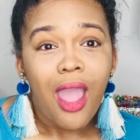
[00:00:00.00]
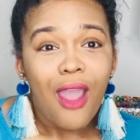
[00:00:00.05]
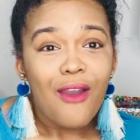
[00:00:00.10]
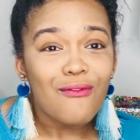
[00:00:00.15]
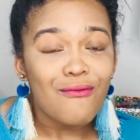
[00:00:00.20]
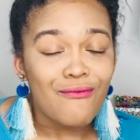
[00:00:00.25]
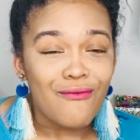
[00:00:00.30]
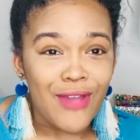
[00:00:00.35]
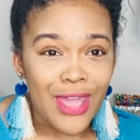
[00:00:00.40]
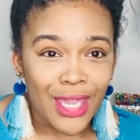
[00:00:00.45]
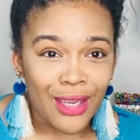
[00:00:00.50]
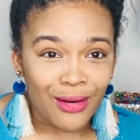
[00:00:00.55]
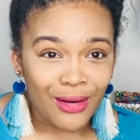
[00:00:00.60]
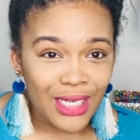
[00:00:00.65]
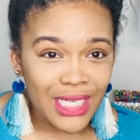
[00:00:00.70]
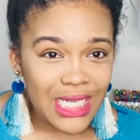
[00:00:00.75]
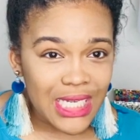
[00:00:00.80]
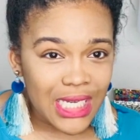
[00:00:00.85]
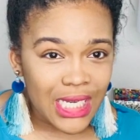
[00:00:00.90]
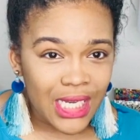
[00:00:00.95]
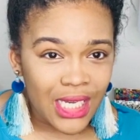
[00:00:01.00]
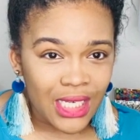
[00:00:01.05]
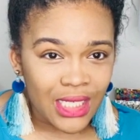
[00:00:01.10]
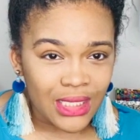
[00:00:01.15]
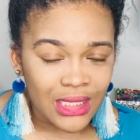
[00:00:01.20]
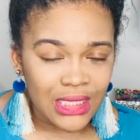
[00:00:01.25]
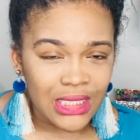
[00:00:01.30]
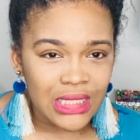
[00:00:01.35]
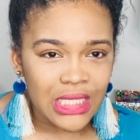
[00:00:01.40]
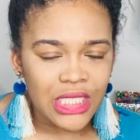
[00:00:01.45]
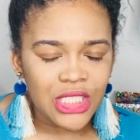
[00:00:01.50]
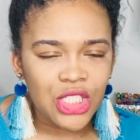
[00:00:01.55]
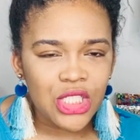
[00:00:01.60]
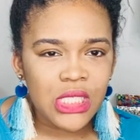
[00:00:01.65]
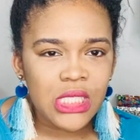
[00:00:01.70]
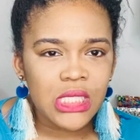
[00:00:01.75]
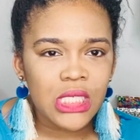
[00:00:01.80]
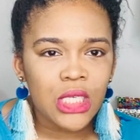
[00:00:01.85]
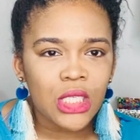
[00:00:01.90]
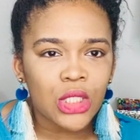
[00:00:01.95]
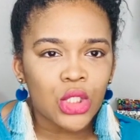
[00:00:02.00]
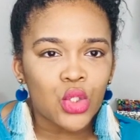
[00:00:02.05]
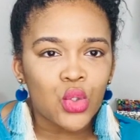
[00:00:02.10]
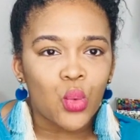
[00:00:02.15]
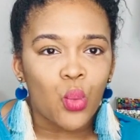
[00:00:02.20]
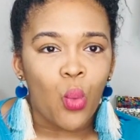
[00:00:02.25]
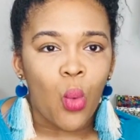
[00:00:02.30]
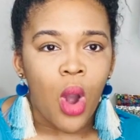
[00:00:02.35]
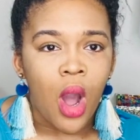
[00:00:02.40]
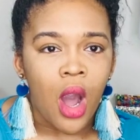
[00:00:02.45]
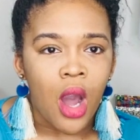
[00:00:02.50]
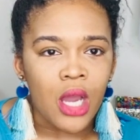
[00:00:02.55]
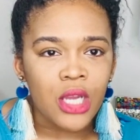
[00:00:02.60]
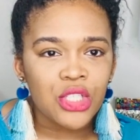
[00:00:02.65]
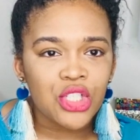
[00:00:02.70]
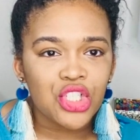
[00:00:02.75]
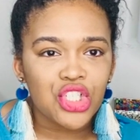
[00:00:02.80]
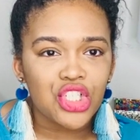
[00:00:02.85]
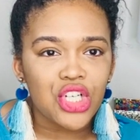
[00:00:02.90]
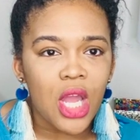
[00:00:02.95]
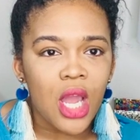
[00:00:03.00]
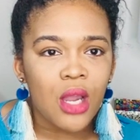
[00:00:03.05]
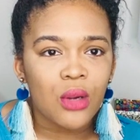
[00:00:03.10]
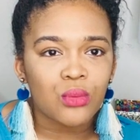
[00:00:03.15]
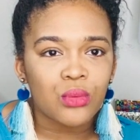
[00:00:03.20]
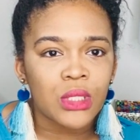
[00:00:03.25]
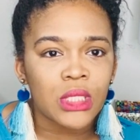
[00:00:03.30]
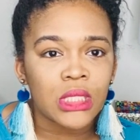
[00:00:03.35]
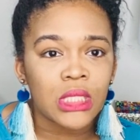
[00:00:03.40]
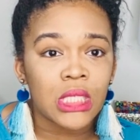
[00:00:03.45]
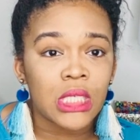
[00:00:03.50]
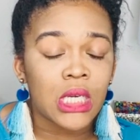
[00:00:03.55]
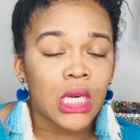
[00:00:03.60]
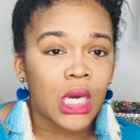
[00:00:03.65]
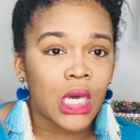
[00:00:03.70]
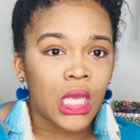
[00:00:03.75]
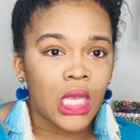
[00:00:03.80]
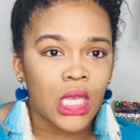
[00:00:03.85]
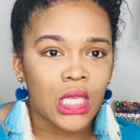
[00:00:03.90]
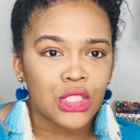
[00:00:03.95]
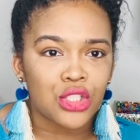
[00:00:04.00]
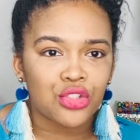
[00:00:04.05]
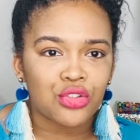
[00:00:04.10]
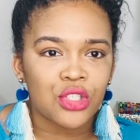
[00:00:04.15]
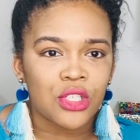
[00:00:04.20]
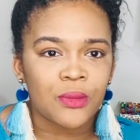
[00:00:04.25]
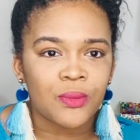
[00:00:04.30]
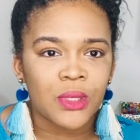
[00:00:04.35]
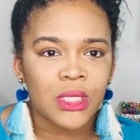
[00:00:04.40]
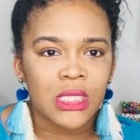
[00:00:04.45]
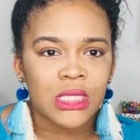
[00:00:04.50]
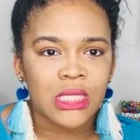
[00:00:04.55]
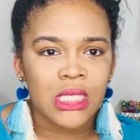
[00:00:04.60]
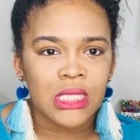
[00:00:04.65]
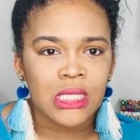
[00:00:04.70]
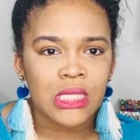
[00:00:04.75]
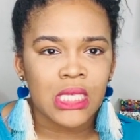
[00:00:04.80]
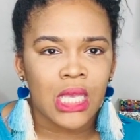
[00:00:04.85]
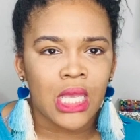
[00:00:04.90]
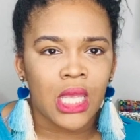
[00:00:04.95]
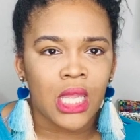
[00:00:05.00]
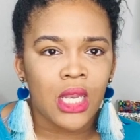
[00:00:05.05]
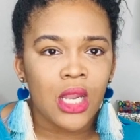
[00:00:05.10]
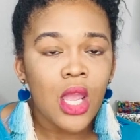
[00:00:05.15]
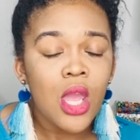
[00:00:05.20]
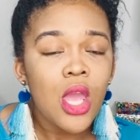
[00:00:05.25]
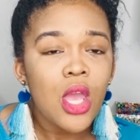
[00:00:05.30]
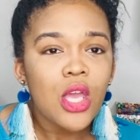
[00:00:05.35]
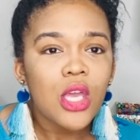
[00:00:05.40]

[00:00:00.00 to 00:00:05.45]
very cuddly. They just did a little wash, not really cut and trim because they said